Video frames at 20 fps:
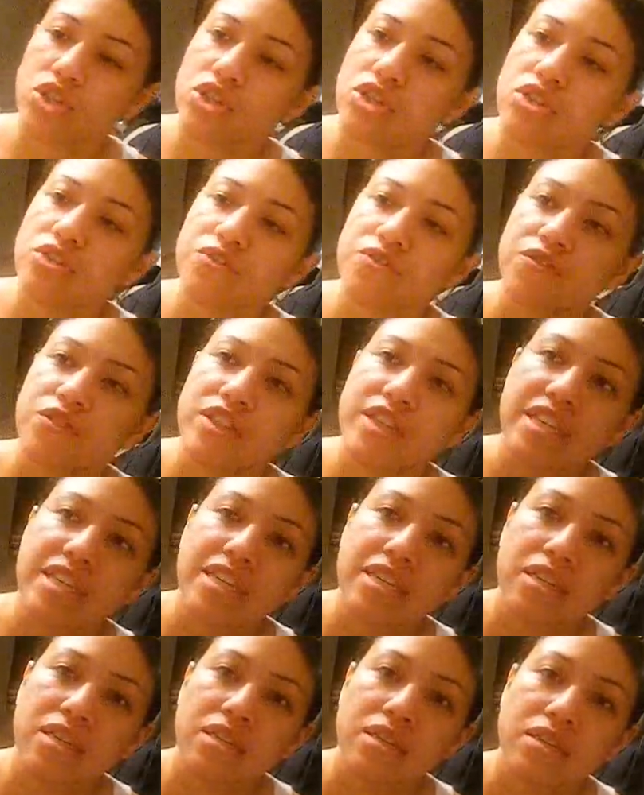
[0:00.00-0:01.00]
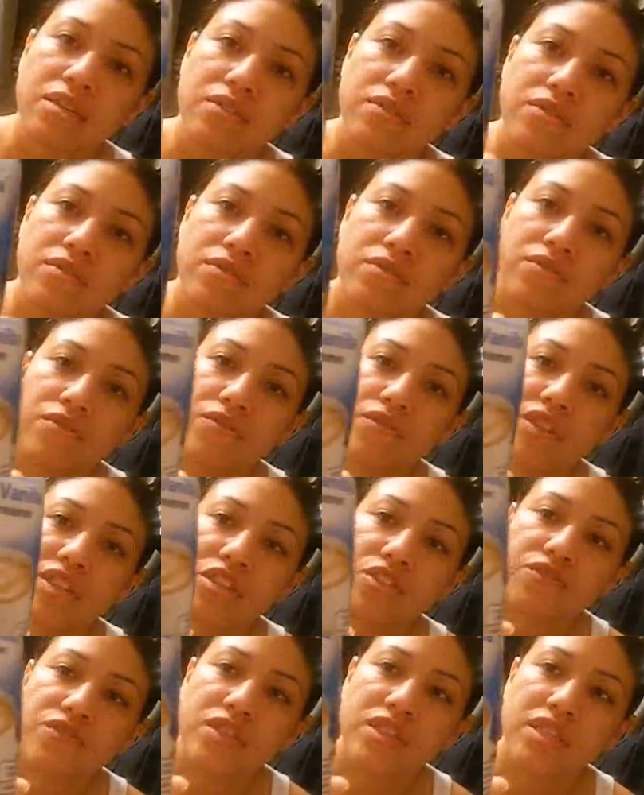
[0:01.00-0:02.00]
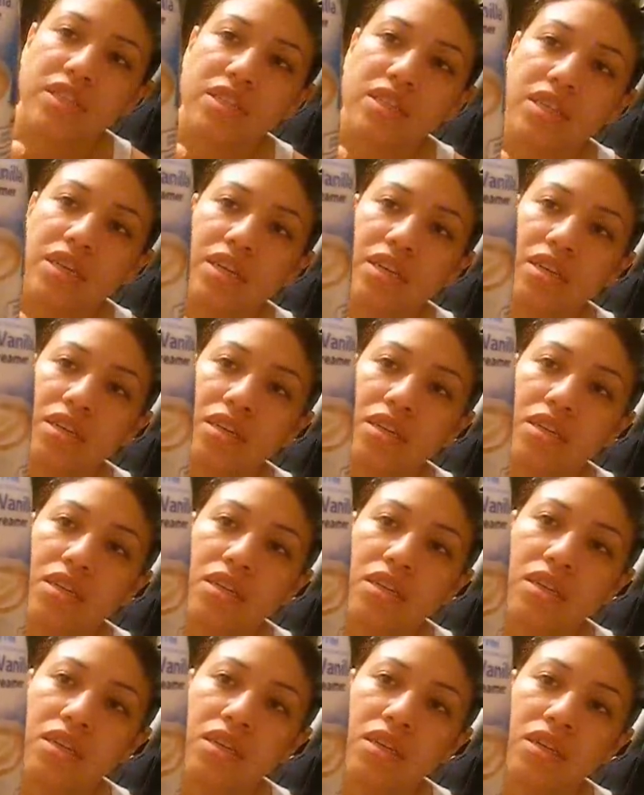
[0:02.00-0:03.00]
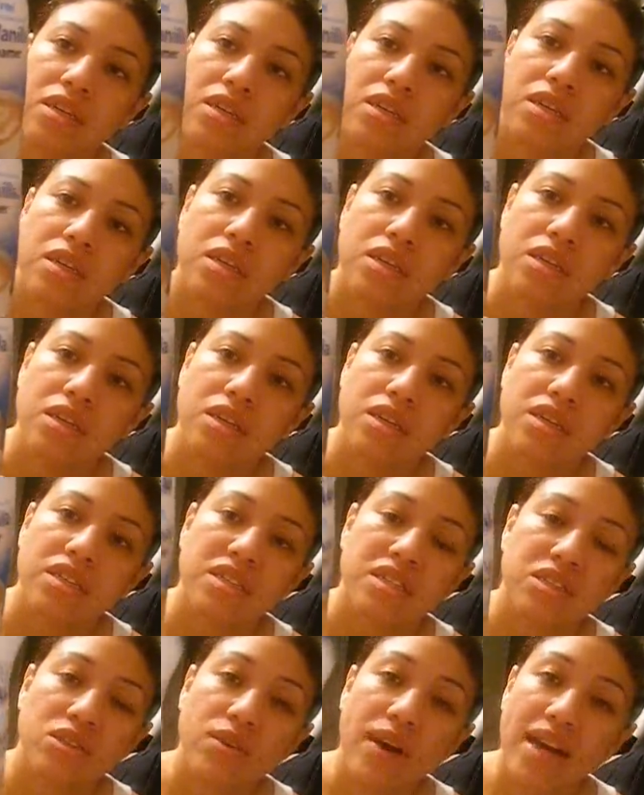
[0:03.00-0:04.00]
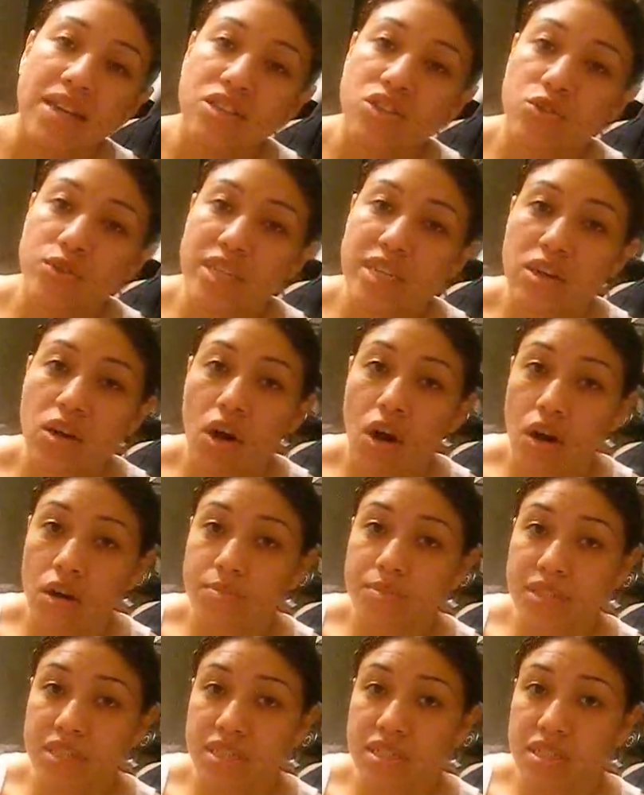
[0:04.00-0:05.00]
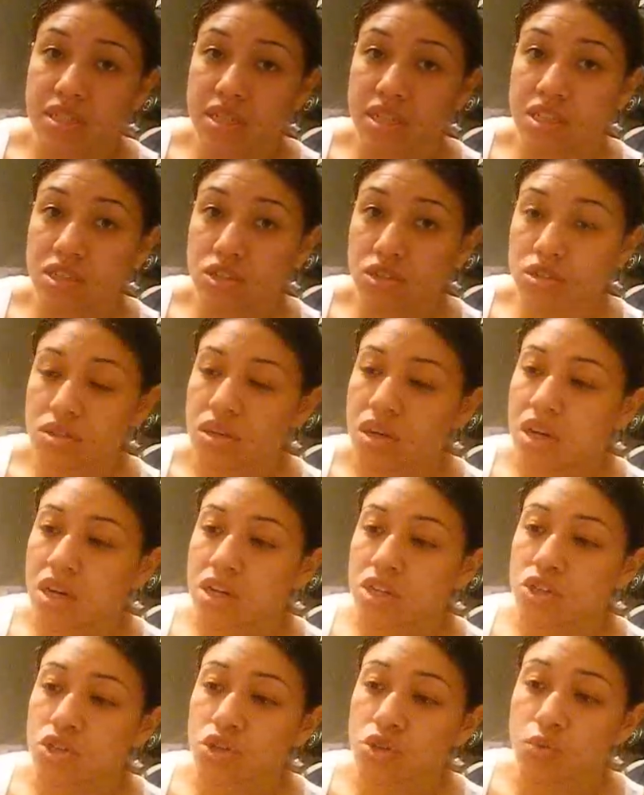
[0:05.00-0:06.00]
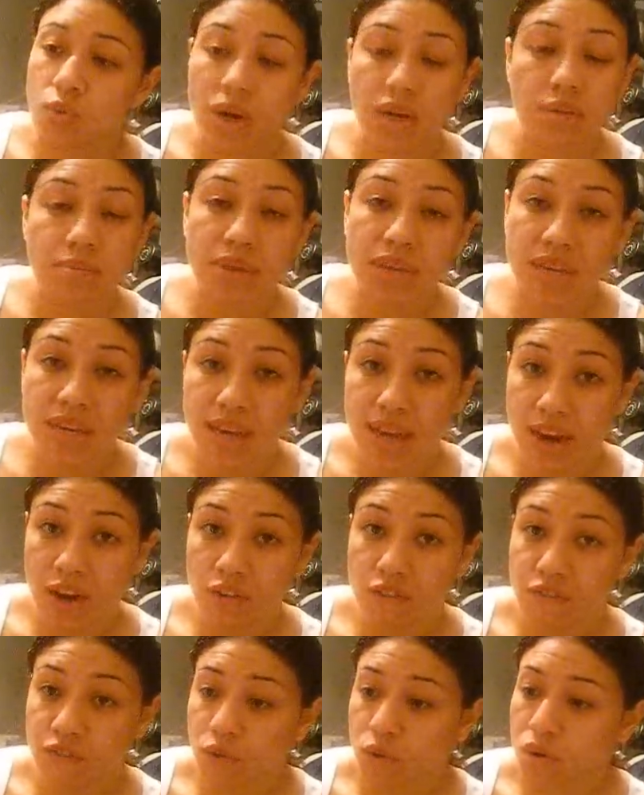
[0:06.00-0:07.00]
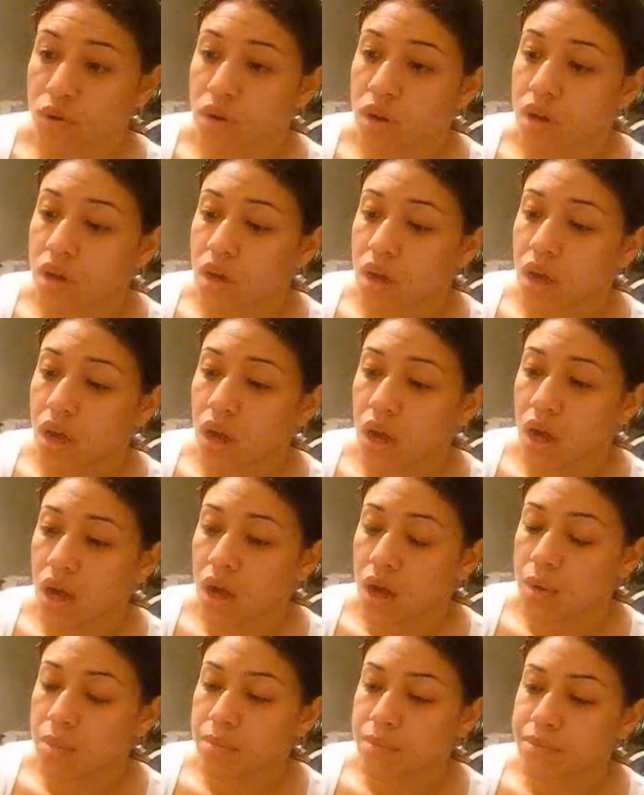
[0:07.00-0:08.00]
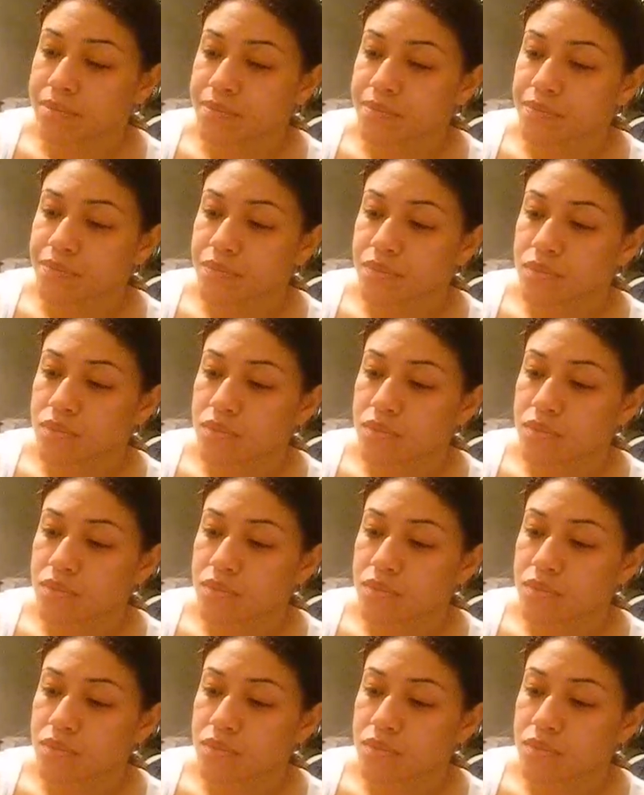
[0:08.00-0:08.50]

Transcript: sugar-free French vanilla. It still has 3 carbs in here, so you want to be careful. I